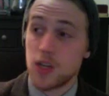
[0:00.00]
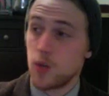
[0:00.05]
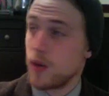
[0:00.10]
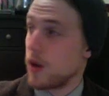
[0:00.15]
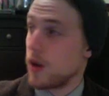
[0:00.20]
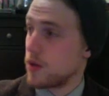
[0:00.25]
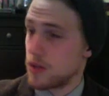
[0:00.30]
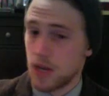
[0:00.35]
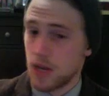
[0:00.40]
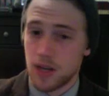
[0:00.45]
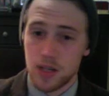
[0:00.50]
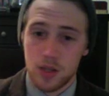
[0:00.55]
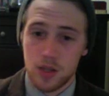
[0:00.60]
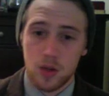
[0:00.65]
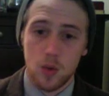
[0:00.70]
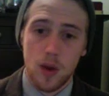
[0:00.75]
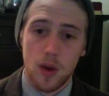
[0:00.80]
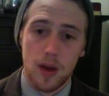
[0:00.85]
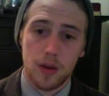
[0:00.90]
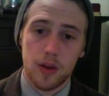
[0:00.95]
went outside just a little
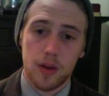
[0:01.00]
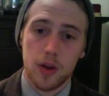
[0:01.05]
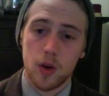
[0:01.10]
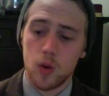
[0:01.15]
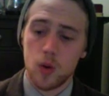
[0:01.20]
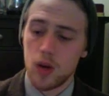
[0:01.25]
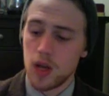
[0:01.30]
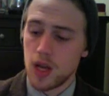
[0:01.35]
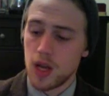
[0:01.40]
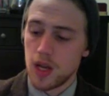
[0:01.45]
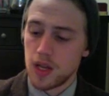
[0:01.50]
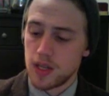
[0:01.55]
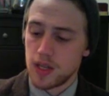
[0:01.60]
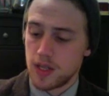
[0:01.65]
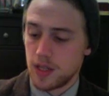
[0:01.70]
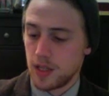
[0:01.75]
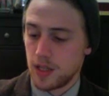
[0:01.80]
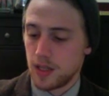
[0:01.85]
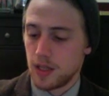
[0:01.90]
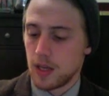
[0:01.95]
while ago
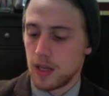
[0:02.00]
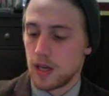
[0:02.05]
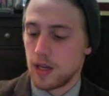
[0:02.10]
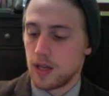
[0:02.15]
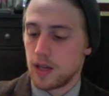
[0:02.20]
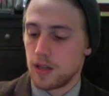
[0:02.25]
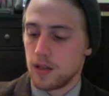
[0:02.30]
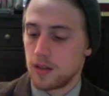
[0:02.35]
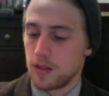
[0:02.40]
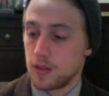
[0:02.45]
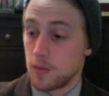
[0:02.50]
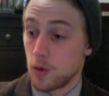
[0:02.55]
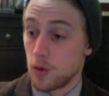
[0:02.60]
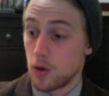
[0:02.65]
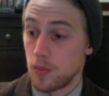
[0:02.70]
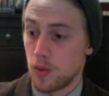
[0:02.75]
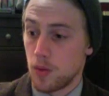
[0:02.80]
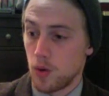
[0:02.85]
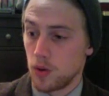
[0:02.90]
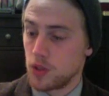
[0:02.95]
to smoke a
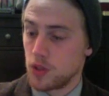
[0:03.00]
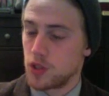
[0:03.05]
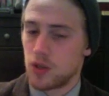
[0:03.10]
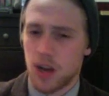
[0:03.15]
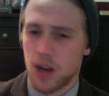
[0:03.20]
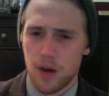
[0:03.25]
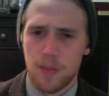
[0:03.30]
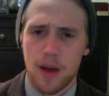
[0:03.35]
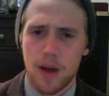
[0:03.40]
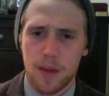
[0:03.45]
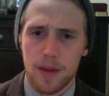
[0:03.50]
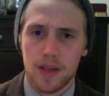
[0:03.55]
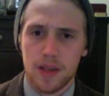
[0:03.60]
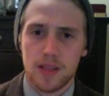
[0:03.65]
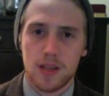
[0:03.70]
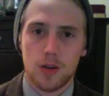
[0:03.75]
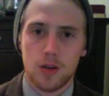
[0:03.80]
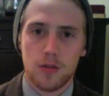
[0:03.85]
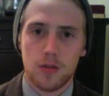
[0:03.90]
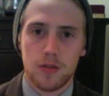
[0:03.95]
bowl just to kind of remind
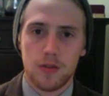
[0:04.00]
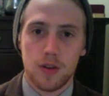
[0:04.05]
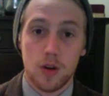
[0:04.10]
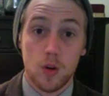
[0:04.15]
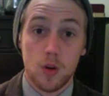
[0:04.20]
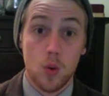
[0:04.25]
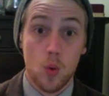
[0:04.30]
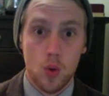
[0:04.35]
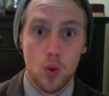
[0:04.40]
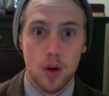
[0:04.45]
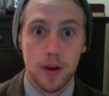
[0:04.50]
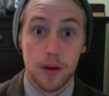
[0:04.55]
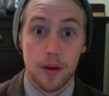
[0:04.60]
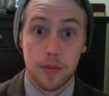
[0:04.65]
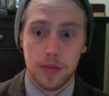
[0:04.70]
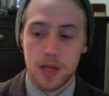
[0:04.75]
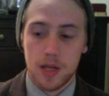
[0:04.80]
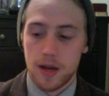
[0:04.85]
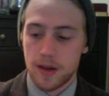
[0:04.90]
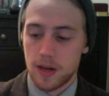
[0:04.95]
myself, what am I going to be
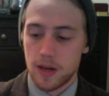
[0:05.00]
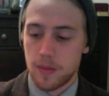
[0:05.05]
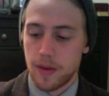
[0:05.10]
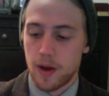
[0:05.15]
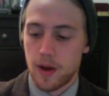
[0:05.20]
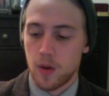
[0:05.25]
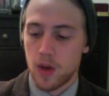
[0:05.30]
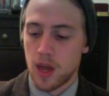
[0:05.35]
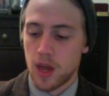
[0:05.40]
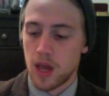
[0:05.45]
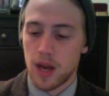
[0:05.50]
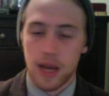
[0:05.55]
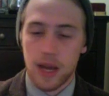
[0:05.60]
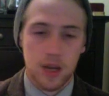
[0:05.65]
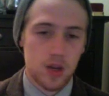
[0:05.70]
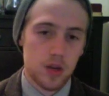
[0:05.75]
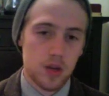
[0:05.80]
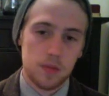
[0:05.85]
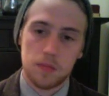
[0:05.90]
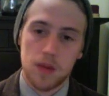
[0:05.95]
talking about? And I
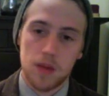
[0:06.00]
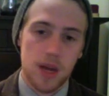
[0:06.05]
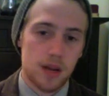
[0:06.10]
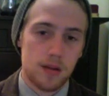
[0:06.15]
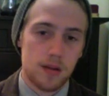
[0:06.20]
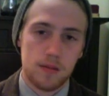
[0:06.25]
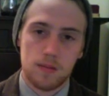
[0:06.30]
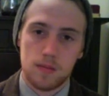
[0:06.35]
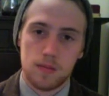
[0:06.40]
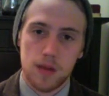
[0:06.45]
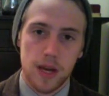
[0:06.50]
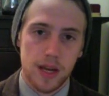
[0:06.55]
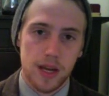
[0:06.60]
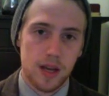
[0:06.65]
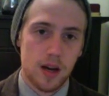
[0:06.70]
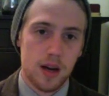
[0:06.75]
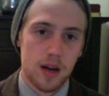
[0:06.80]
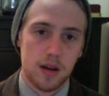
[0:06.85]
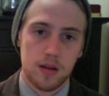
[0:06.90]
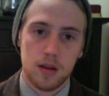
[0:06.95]
couldn't. I
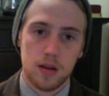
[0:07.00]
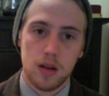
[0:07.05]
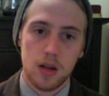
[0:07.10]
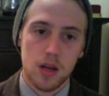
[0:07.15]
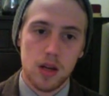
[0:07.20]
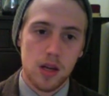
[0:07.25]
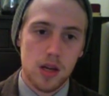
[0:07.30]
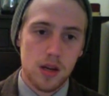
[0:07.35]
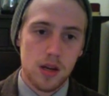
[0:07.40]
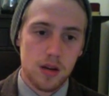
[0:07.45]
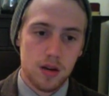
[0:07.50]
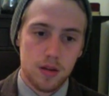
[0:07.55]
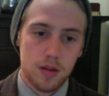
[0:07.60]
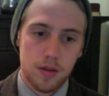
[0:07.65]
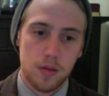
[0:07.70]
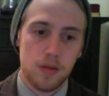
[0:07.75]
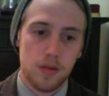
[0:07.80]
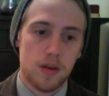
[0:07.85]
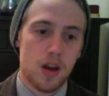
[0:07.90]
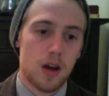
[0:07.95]
got
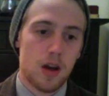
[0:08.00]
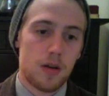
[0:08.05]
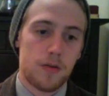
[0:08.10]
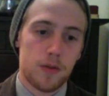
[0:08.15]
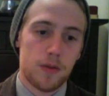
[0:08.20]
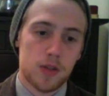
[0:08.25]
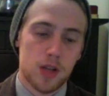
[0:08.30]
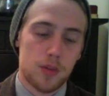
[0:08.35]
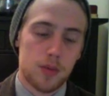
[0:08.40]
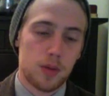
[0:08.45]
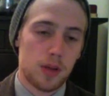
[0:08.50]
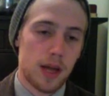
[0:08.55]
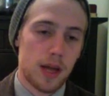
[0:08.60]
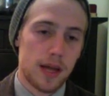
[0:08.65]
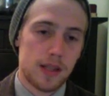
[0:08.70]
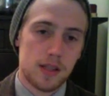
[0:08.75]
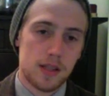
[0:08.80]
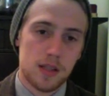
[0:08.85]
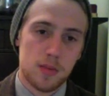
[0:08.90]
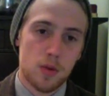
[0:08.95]
through the first couple
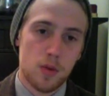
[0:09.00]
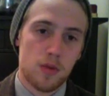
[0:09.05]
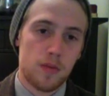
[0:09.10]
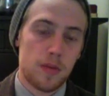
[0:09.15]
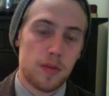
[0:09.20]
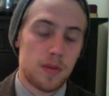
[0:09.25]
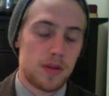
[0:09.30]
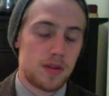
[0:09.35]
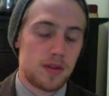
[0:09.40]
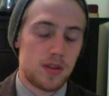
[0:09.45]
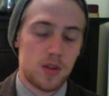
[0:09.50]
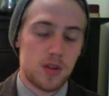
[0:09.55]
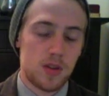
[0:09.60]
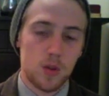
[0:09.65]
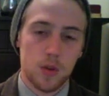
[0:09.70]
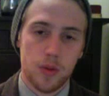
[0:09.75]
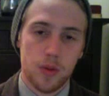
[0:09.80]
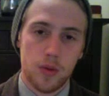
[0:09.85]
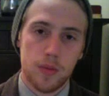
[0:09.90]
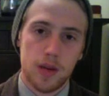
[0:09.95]
lights and smoked for maybe 2 or
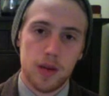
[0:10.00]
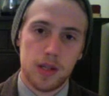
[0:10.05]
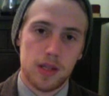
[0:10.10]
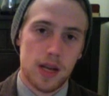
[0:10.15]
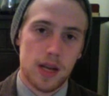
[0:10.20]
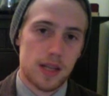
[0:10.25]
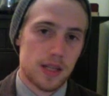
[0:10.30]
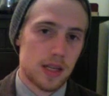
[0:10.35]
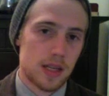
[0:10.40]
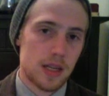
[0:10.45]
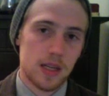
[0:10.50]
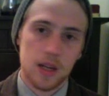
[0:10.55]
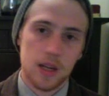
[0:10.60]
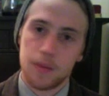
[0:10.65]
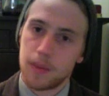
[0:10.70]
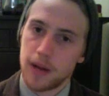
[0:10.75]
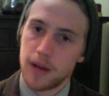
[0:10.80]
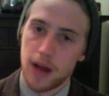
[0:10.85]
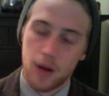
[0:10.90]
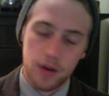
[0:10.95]
3 minutes, and I said to dump
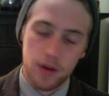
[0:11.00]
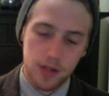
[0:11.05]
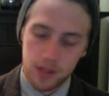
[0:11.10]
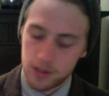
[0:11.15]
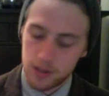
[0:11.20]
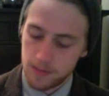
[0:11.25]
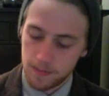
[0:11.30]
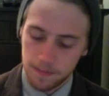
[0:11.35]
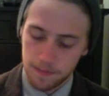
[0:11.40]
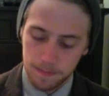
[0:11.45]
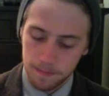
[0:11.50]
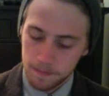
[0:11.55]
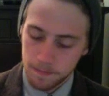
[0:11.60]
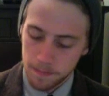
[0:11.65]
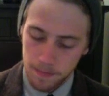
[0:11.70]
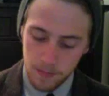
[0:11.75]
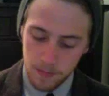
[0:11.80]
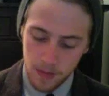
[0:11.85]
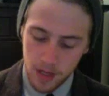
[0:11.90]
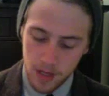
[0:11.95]
it out.
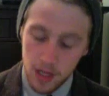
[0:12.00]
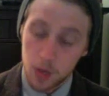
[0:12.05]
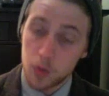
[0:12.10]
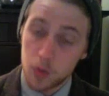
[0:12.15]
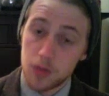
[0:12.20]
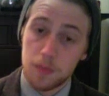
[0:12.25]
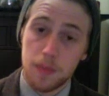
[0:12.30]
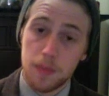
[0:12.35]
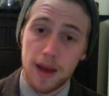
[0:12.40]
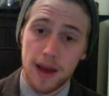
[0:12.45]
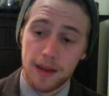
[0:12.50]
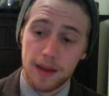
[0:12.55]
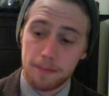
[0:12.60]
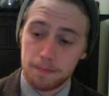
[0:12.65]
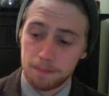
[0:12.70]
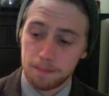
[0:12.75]
It was bad.